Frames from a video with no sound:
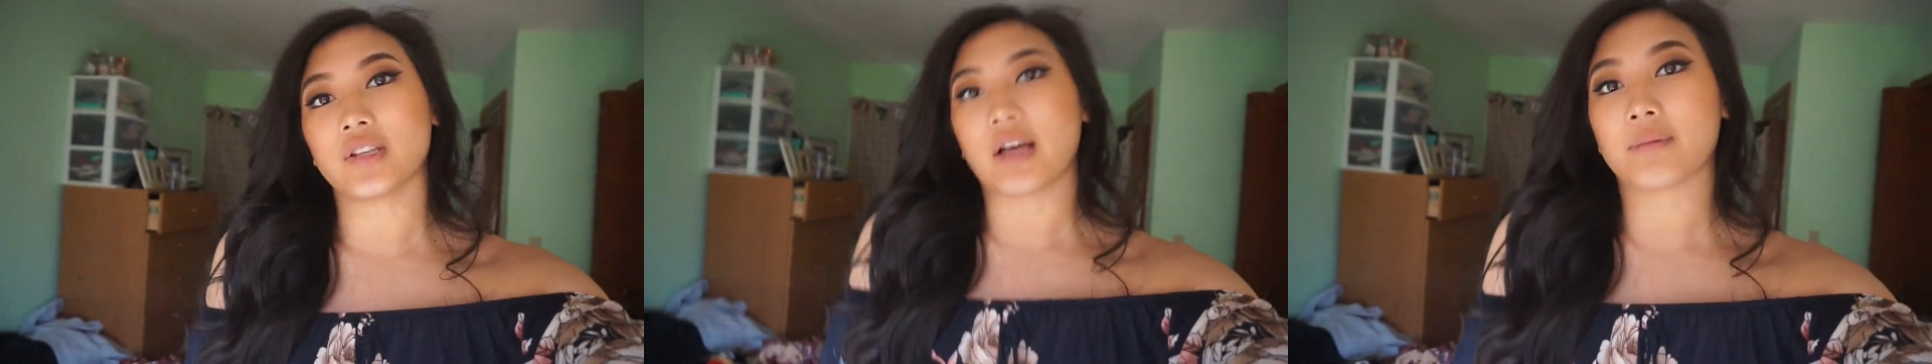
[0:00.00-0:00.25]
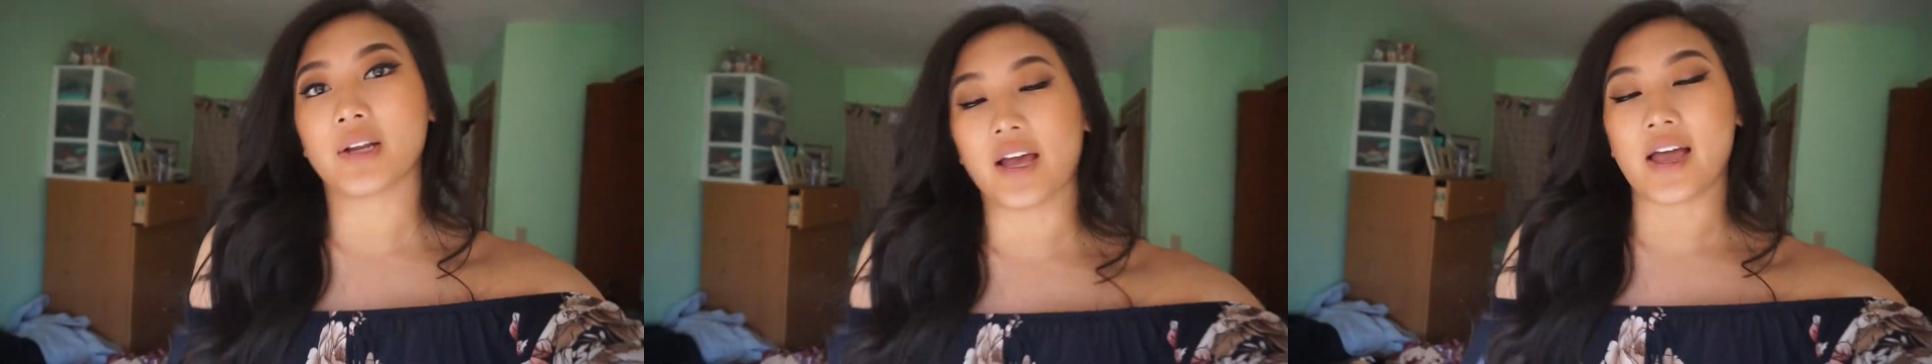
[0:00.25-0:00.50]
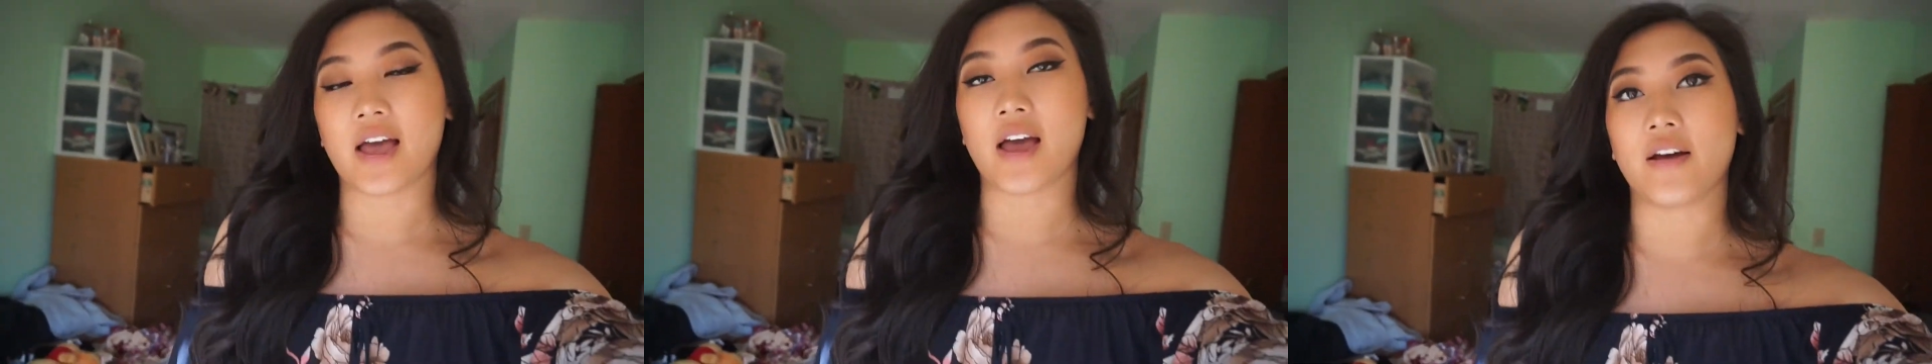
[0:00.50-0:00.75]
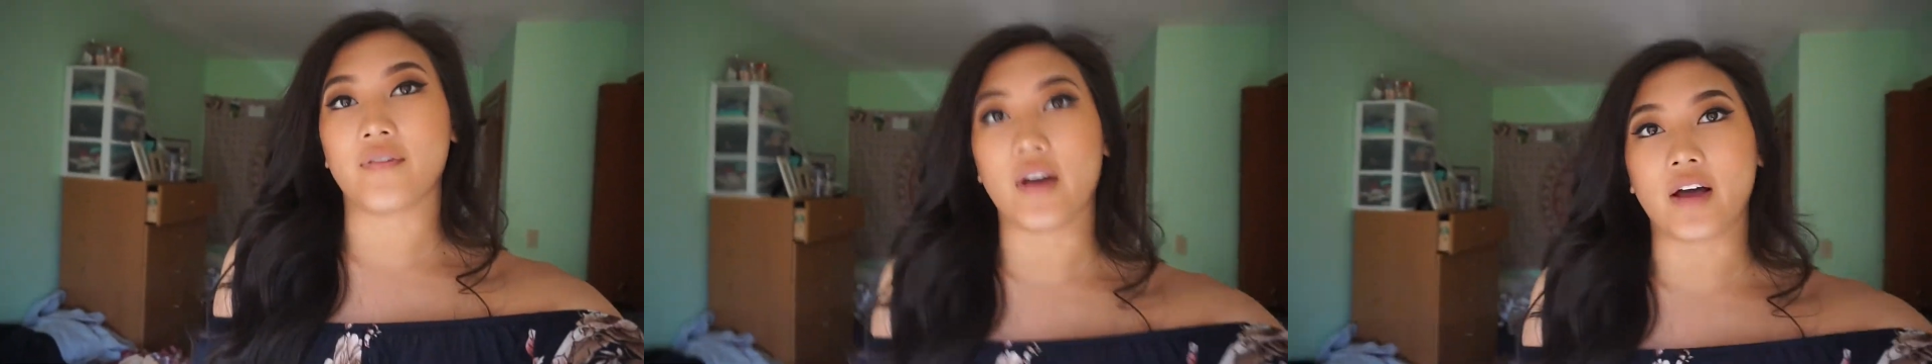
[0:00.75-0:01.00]
so I'm gonna
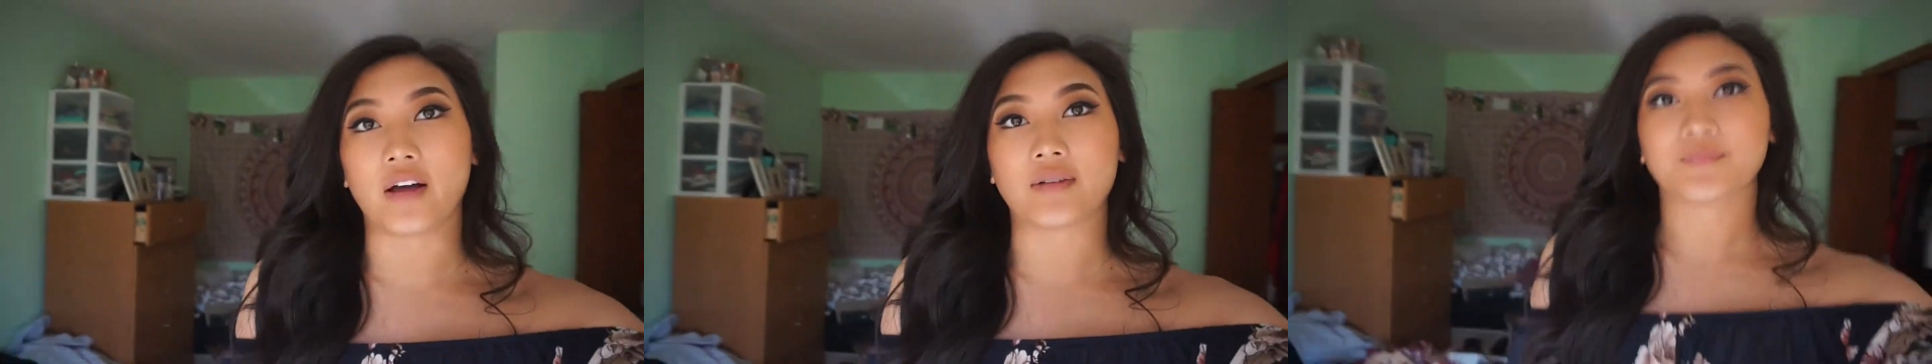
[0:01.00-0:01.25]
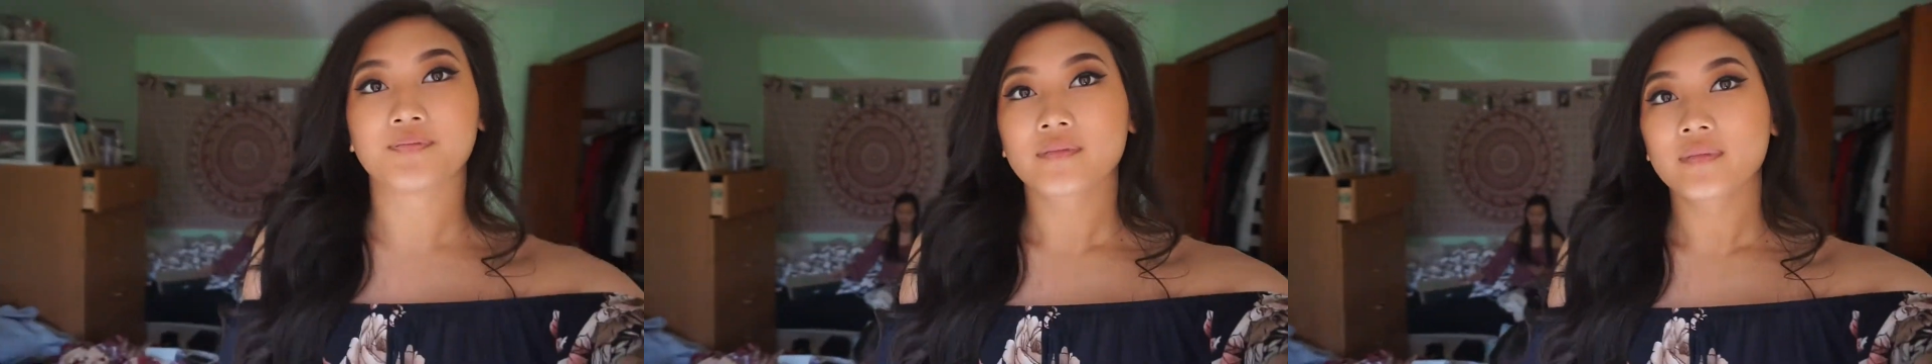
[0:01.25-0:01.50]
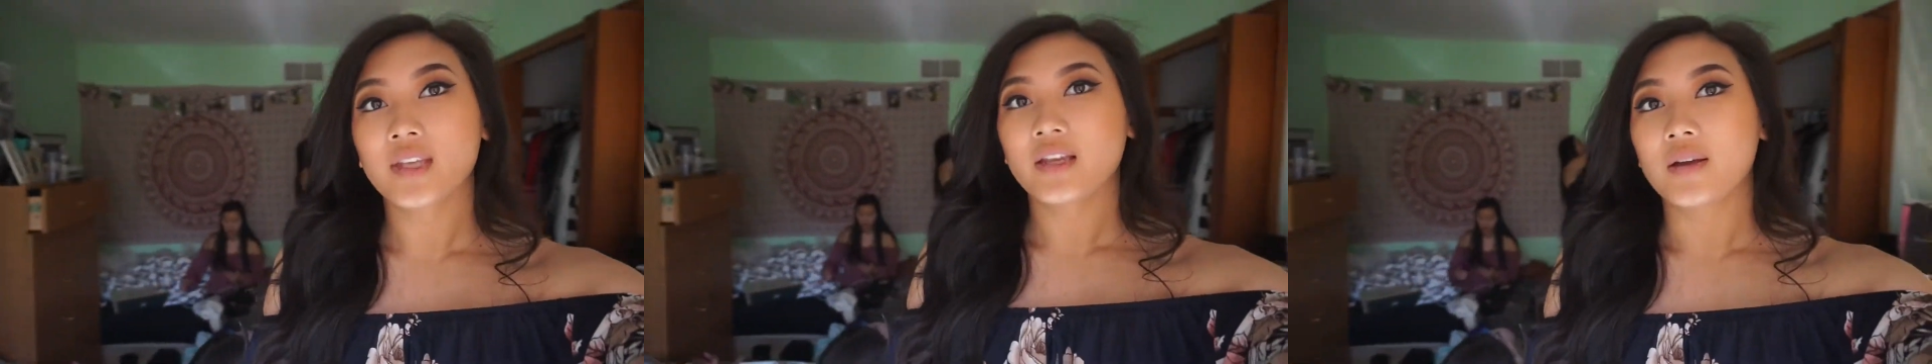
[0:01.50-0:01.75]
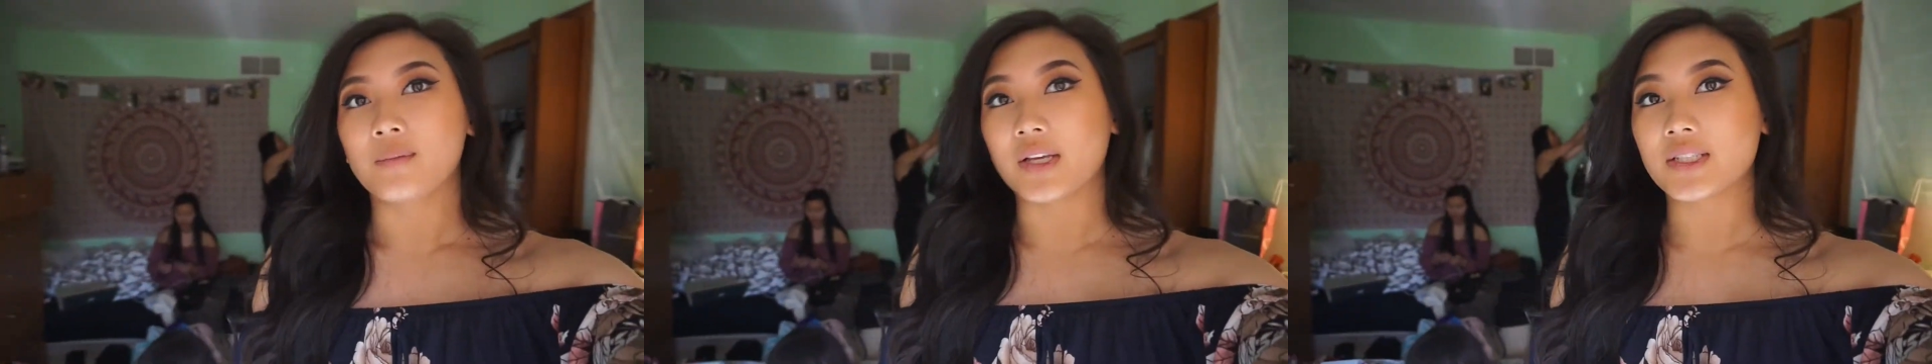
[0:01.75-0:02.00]
have
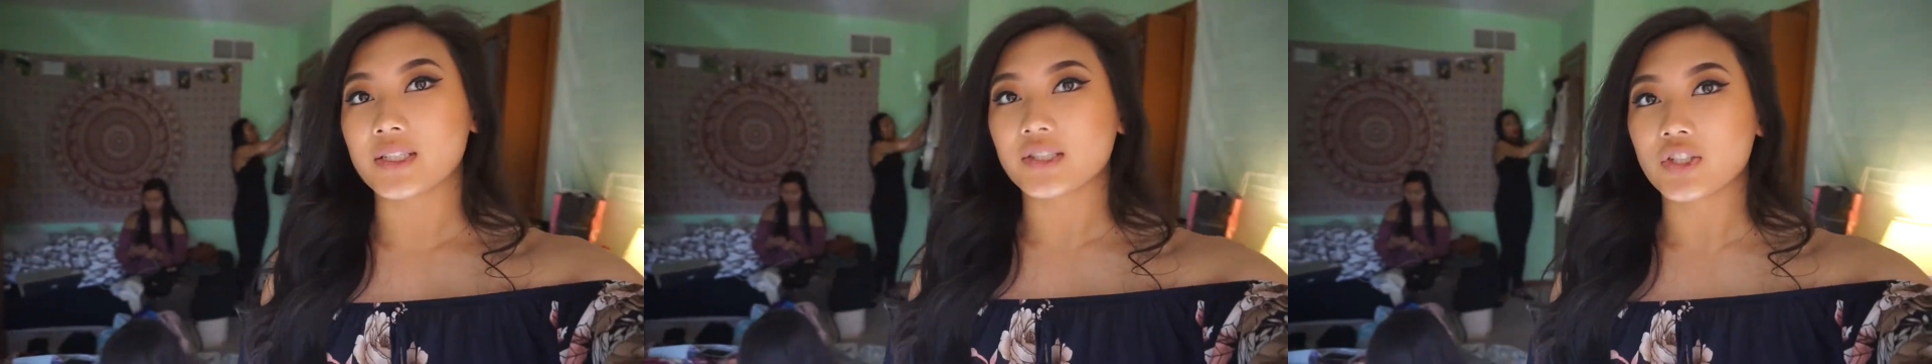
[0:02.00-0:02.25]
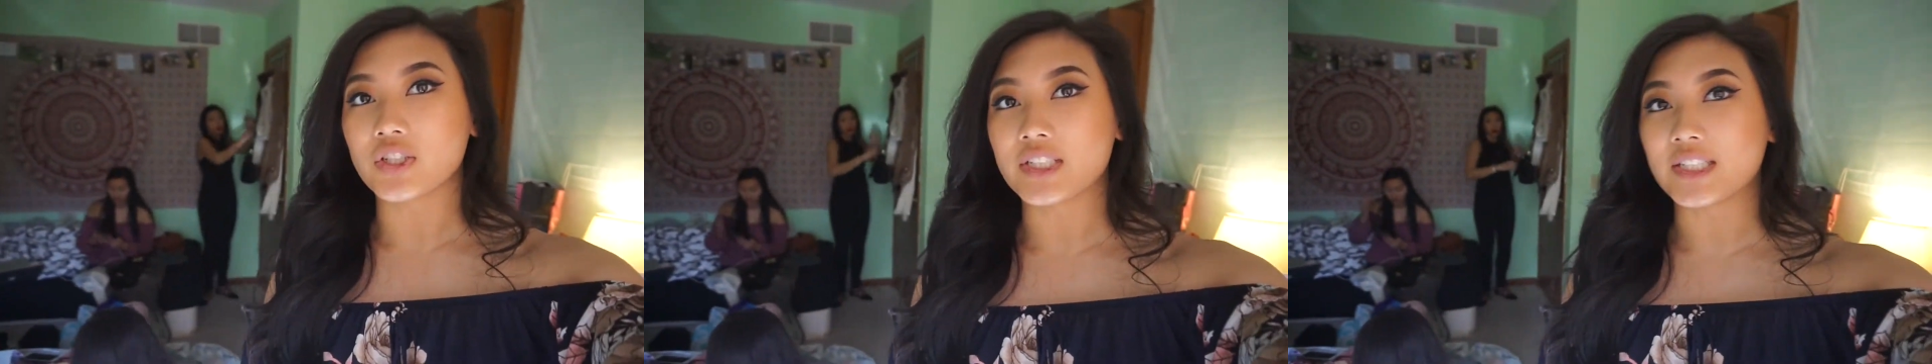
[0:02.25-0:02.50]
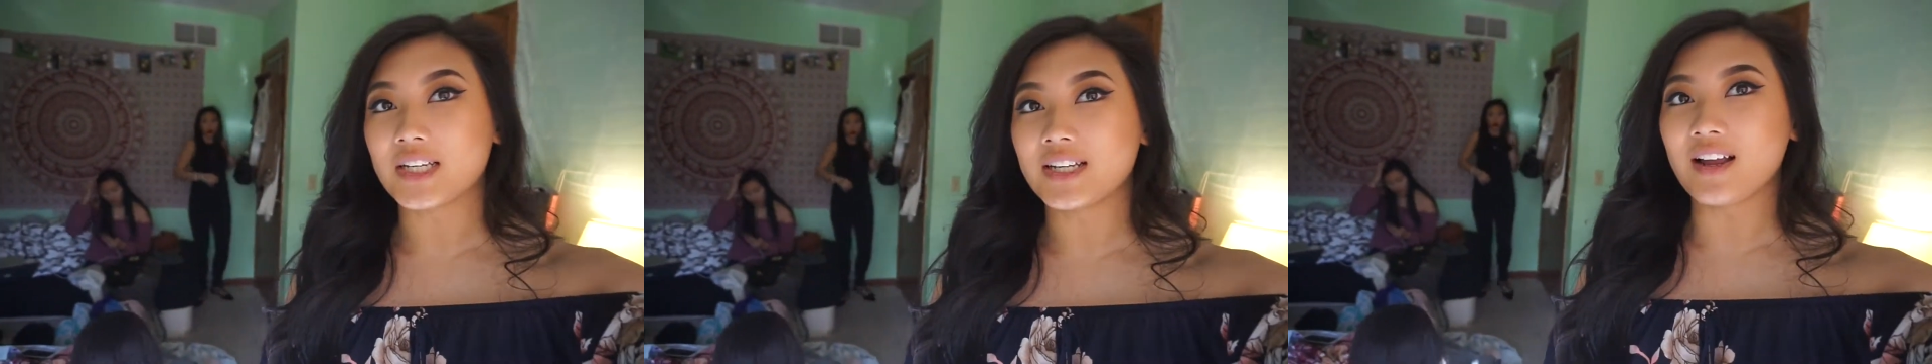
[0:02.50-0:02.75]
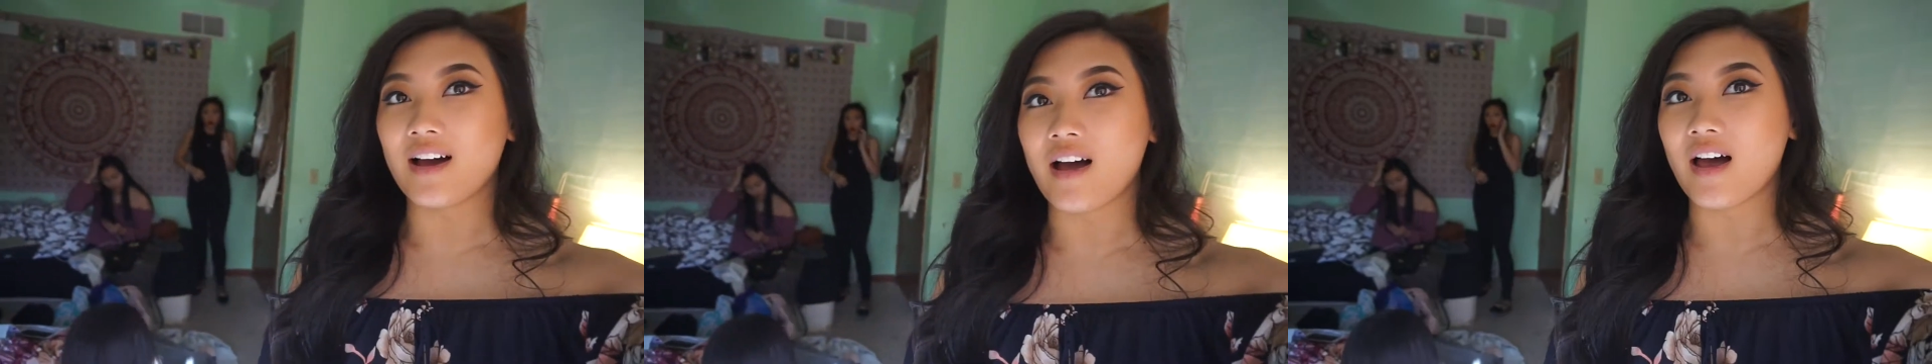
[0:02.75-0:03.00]
my sister
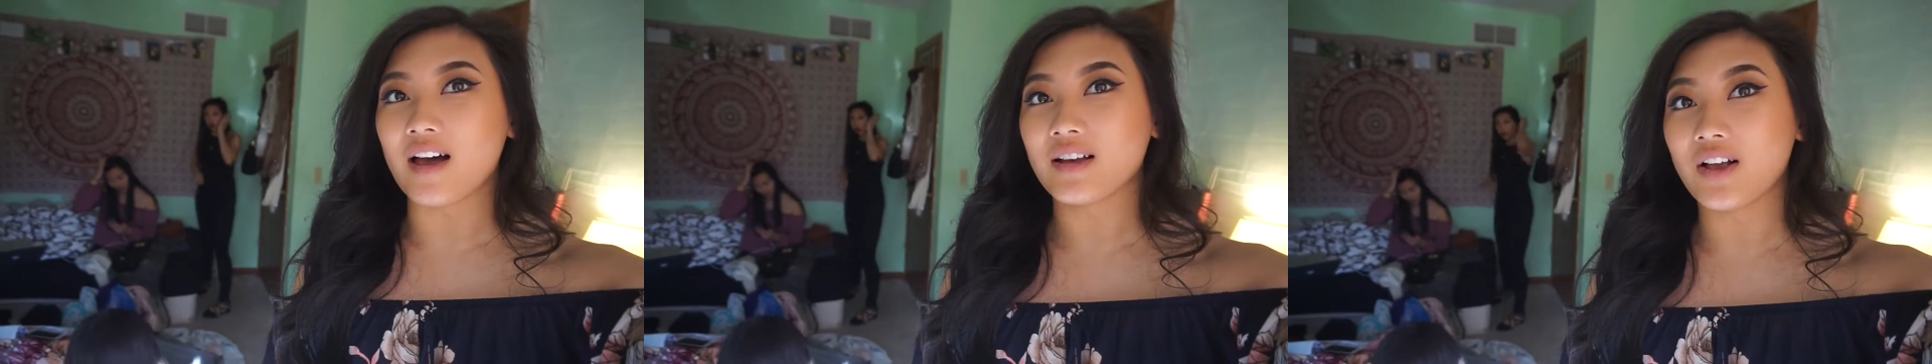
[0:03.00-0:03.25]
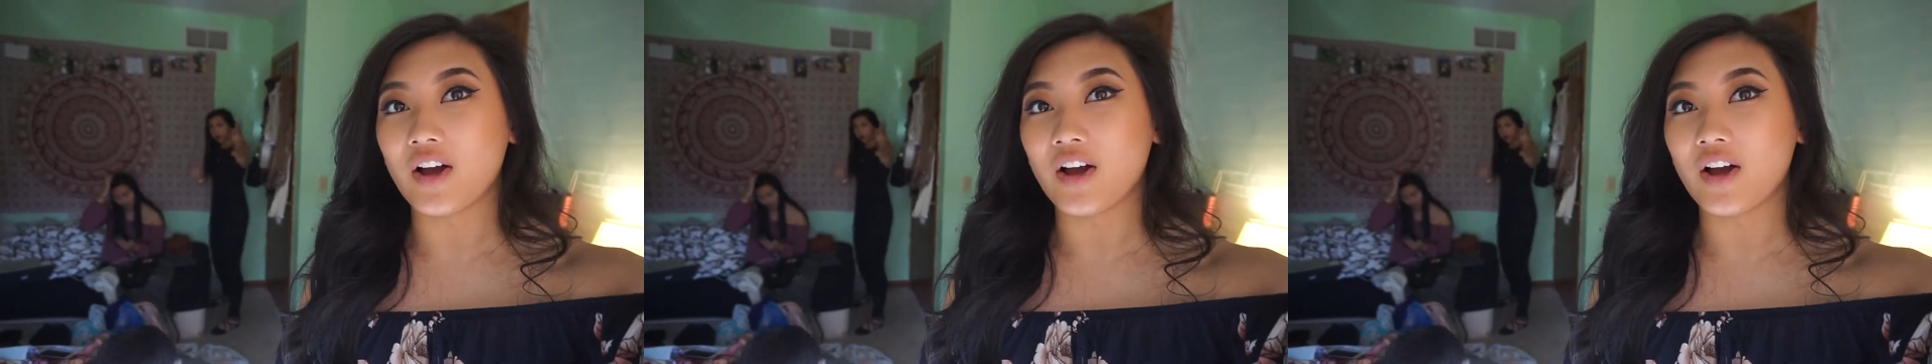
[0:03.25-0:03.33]
Dina.